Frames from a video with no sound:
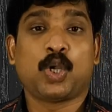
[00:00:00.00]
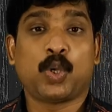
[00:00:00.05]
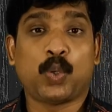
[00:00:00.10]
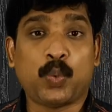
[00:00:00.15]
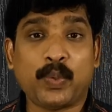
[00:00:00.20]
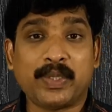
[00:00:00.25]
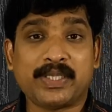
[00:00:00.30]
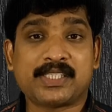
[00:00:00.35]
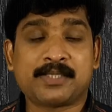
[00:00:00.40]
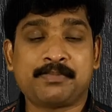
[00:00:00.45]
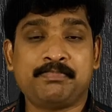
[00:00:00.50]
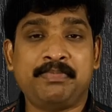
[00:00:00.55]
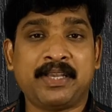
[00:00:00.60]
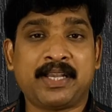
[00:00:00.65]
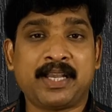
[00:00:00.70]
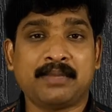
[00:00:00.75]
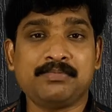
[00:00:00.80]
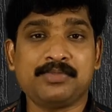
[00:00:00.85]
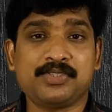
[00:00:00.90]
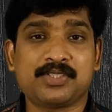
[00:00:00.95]
Quiz
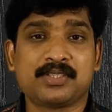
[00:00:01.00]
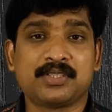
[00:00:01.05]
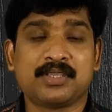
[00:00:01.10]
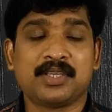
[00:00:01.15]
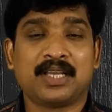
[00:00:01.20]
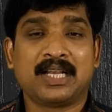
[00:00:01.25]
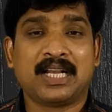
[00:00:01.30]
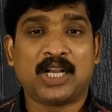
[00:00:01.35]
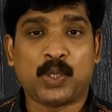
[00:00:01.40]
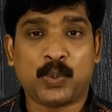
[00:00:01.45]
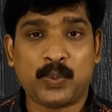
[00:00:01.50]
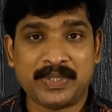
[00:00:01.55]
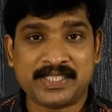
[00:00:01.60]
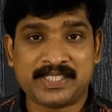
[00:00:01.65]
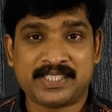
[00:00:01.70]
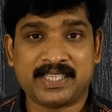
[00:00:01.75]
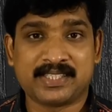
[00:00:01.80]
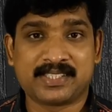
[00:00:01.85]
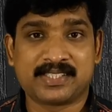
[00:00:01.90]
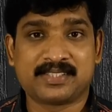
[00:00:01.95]
becomes
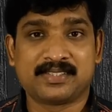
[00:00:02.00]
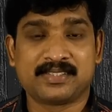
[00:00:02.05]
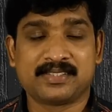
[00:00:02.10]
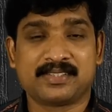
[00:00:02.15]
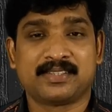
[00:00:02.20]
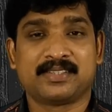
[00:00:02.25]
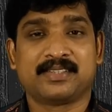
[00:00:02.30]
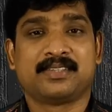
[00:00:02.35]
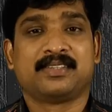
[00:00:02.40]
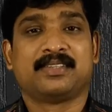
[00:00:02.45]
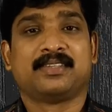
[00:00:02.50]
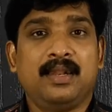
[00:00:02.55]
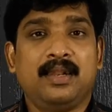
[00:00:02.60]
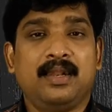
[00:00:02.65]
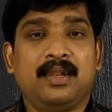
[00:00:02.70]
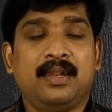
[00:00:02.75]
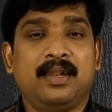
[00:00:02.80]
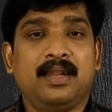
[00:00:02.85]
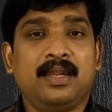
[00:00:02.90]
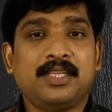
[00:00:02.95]
quizzes.
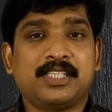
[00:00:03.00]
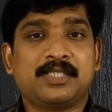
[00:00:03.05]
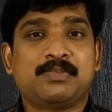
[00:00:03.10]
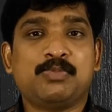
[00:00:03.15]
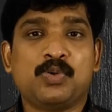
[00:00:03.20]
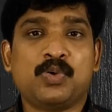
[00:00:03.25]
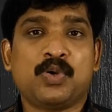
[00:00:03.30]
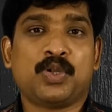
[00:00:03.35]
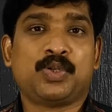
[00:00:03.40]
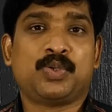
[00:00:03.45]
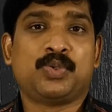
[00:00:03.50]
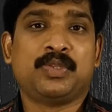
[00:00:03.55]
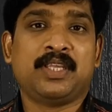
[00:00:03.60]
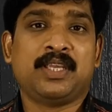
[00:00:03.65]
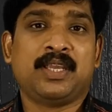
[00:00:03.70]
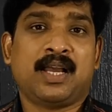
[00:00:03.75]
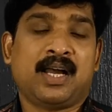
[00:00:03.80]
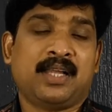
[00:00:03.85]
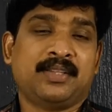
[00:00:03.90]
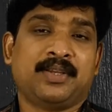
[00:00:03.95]
Let us move on to
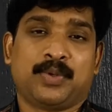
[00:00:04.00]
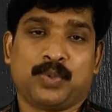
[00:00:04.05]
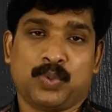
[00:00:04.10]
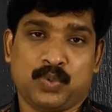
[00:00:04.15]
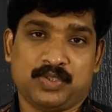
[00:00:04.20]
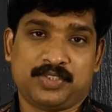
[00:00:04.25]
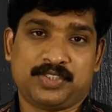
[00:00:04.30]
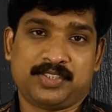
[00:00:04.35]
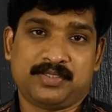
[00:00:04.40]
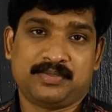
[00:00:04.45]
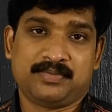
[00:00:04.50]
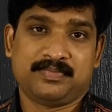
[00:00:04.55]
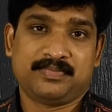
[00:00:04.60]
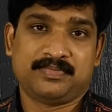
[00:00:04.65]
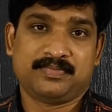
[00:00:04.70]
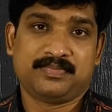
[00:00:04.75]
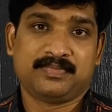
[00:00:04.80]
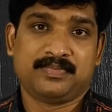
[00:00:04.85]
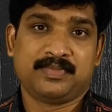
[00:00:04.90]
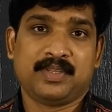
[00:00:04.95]
the other rules.
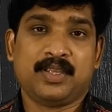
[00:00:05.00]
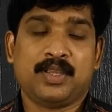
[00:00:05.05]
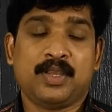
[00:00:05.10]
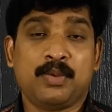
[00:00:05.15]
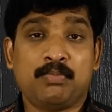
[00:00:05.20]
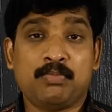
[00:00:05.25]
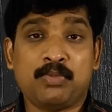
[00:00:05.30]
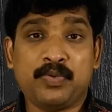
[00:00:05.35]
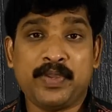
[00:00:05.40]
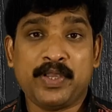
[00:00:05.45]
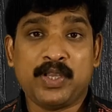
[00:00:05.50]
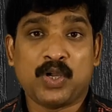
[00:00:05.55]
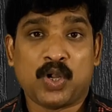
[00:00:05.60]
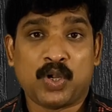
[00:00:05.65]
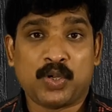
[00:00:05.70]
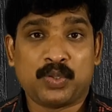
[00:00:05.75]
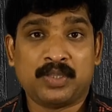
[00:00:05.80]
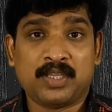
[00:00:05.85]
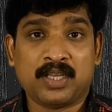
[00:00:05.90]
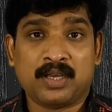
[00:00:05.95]
Moving
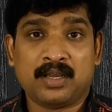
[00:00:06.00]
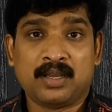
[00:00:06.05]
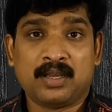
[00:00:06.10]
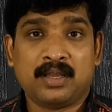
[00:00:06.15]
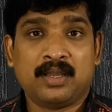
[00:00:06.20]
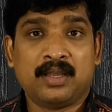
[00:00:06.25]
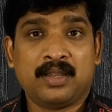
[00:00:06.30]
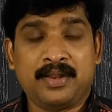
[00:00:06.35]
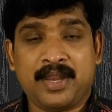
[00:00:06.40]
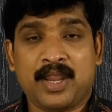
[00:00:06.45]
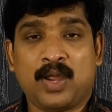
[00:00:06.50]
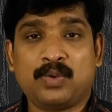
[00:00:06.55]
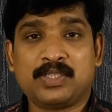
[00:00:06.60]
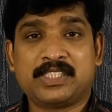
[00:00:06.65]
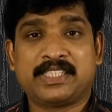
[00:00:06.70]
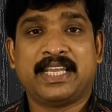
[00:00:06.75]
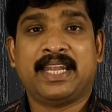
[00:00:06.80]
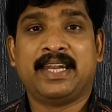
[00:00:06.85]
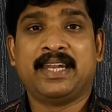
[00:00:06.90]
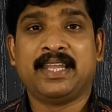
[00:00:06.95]
on to the
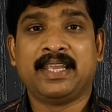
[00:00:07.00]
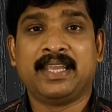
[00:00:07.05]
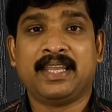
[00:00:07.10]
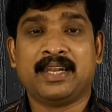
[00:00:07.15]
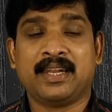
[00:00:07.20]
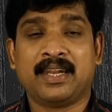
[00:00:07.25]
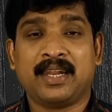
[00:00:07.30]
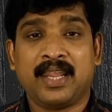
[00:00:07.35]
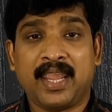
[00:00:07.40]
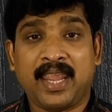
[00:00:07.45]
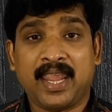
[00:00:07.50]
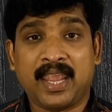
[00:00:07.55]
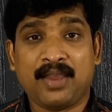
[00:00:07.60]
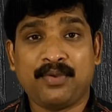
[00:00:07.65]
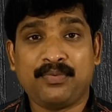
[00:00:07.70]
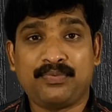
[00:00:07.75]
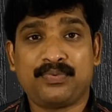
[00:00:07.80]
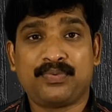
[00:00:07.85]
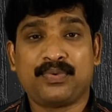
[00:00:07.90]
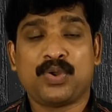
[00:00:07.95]
nouns ending in
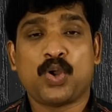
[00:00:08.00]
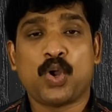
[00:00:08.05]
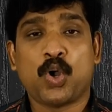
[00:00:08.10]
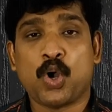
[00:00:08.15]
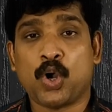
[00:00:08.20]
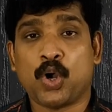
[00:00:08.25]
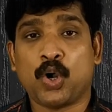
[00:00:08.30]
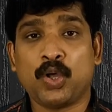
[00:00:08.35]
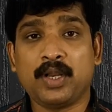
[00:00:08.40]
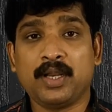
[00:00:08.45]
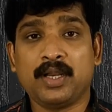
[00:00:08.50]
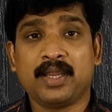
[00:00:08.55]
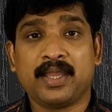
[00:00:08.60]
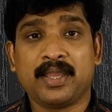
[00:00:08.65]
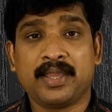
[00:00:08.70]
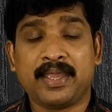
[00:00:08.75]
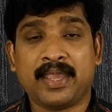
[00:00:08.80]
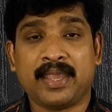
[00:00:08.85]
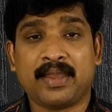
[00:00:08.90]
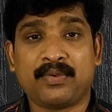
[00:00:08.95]
F
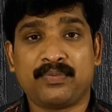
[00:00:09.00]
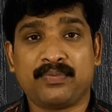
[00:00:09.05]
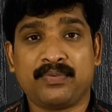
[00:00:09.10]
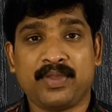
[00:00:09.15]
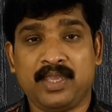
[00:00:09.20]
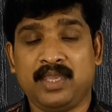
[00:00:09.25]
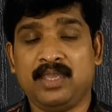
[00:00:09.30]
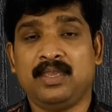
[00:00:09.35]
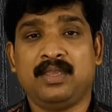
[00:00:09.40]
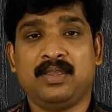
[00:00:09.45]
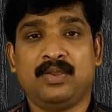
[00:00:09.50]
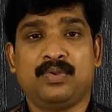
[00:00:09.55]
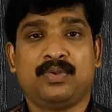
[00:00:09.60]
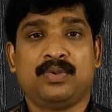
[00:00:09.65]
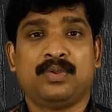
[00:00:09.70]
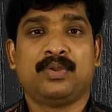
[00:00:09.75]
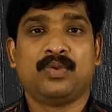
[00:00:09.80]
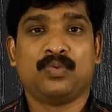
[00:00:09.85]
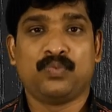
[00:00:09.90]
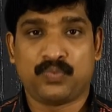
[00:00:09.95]
or
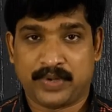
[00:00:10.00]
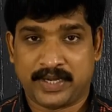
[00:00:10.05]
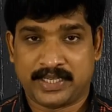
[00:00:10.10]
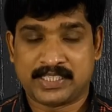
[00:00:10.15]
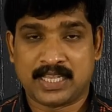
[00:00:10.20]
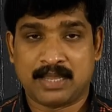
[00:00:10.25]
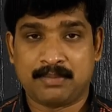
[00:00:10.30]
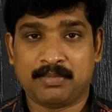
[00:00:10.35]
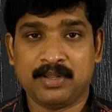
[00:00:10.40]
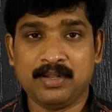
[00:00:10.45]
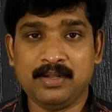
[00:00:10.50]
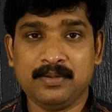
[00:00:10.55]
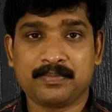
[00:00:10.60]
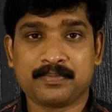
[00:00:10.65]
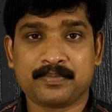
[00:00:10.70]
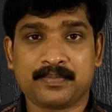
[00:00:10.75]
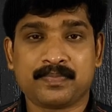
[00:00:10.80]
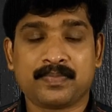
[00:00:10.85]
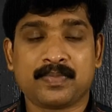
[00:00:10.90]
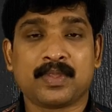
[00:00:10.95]
FE. For
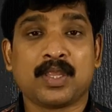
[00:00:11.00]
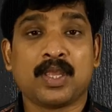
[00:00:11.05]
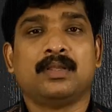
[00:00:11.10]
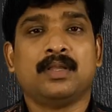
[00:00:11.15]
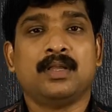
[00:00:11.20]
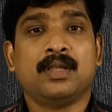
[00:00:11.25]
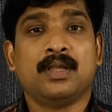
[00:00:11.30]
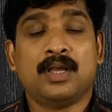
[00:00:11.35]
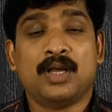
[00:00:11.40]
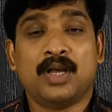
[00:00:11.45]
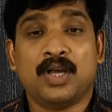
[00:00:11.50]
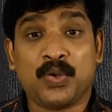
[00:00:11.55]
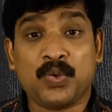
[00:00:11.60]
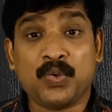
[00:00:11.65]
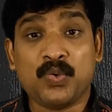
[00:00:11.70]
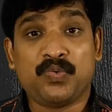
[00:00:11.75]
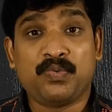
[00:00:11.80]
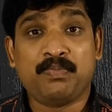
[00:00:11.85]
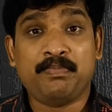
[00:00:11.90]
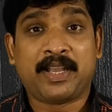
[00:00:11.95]
example,
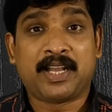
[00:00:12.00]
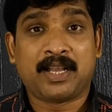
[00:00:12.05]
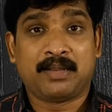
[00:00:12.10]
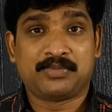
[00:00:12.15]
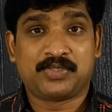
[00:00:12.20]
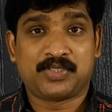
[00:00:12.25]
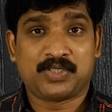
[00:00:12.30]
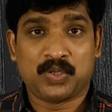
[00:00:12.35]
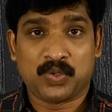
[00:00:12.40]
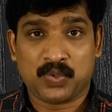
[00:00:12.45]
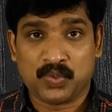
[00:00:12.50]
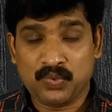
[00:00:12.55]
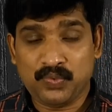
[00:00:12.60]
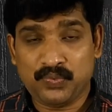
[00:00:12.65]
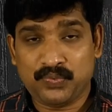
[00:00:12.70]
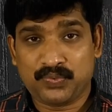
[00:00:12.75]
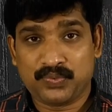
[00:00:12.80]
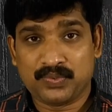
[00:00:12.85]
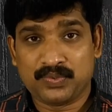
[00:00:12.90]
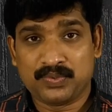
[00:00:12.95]
roof becomes roof.